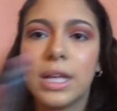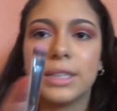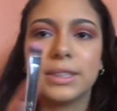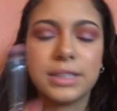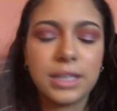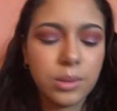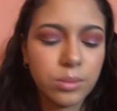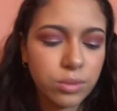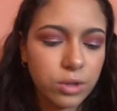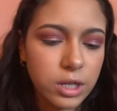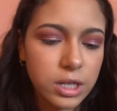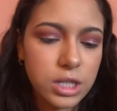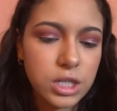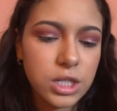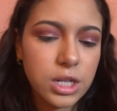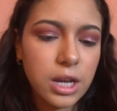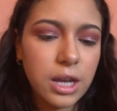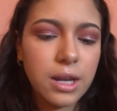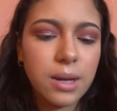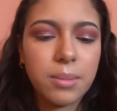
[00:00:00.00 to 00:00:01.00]
that same
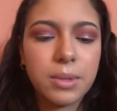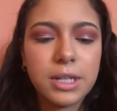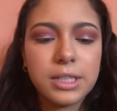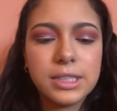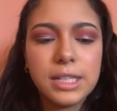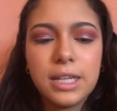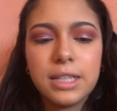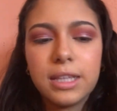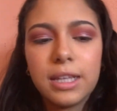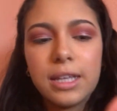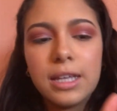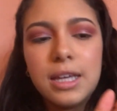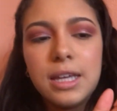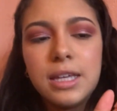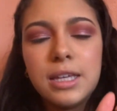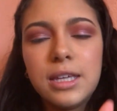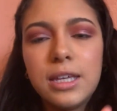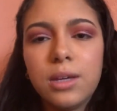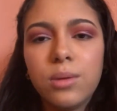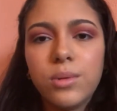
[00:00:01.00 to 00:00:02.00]
brush and I'm gonna take the
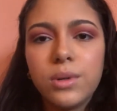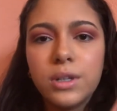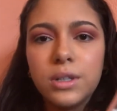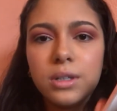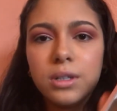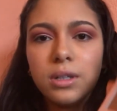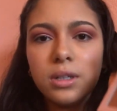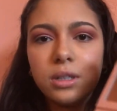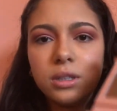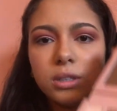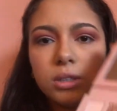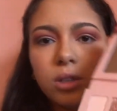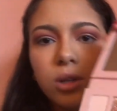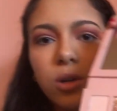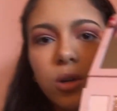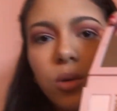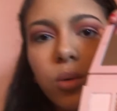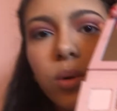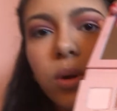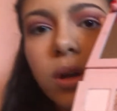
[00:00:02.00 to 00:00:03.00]
kinky one.
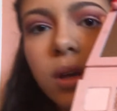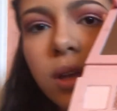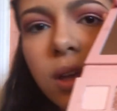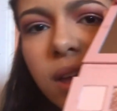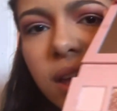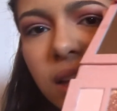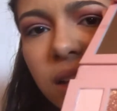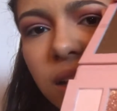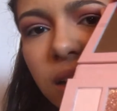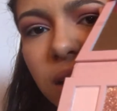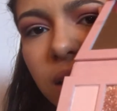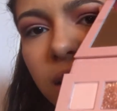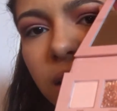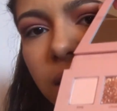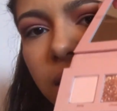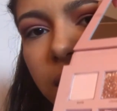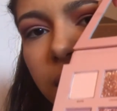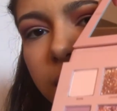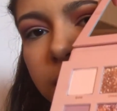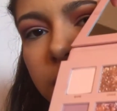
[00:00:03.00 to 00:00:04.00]
So
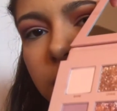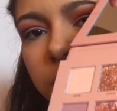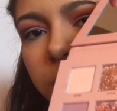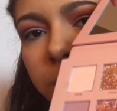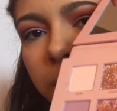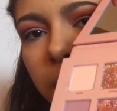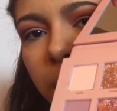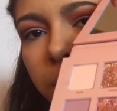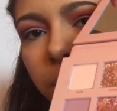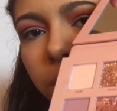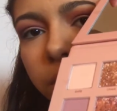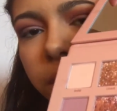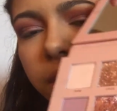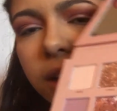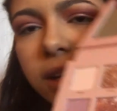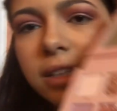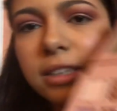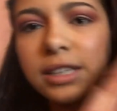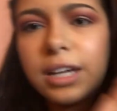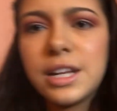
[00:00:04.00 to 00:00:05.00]
this bad boy right
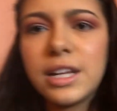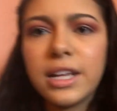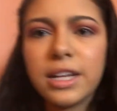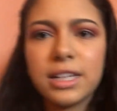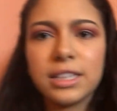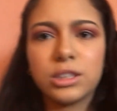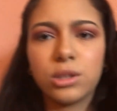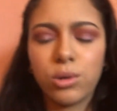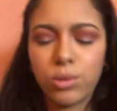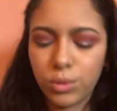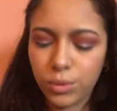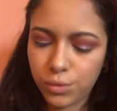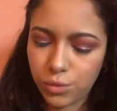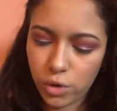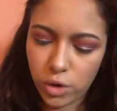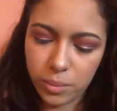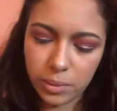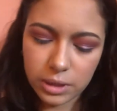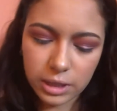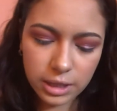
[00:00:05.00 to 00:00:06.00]
here, it's kind of like its own
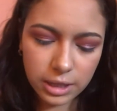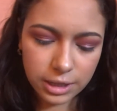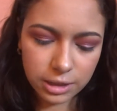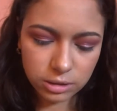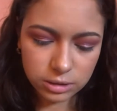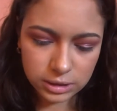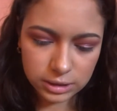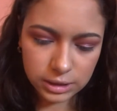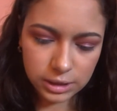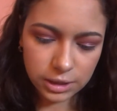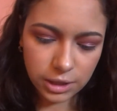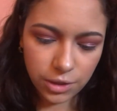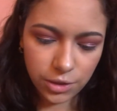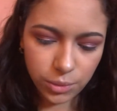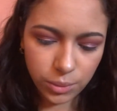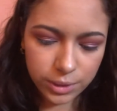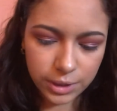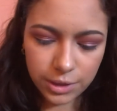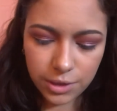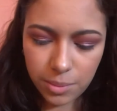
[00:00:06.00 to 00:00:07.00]
formula. I don't see
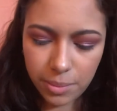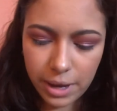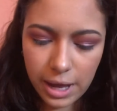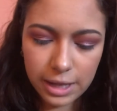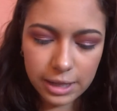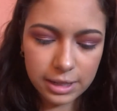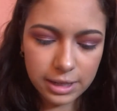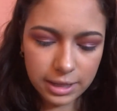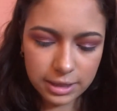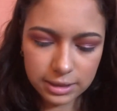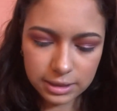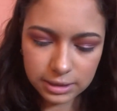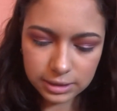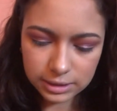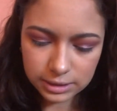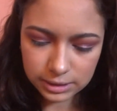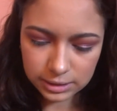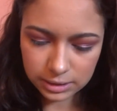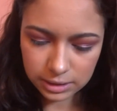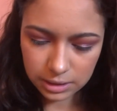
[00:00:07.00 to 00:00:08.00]
another one in the palette like
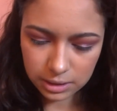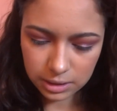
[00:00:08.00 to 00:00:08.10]
this.